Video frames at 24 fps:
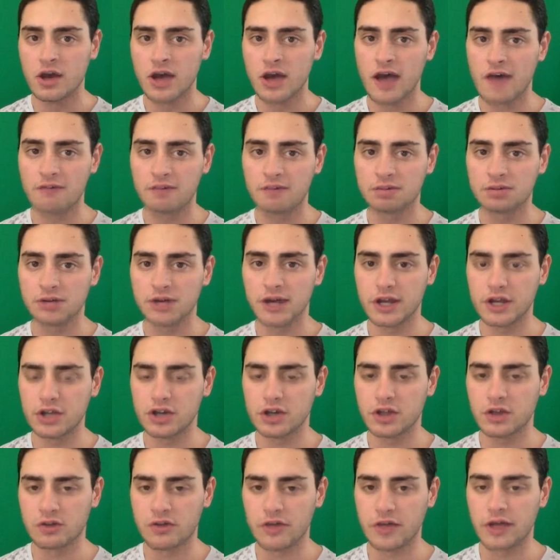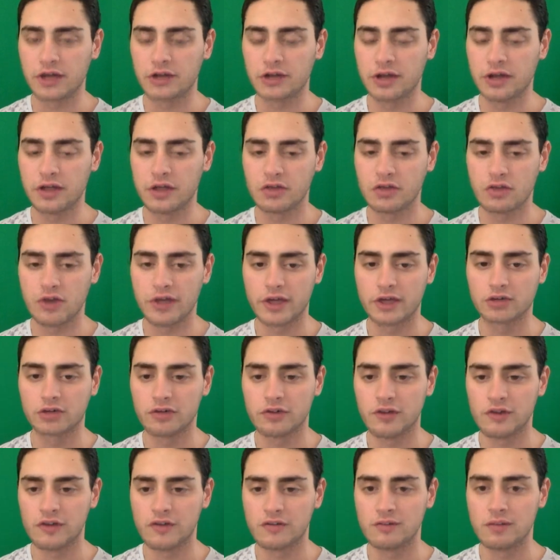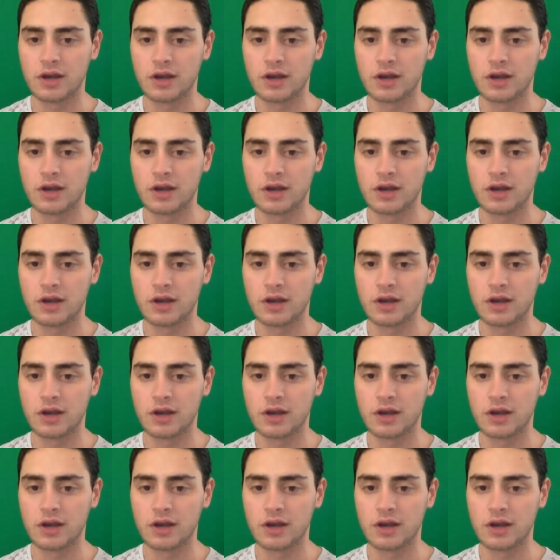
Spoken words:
have played each other in the regular season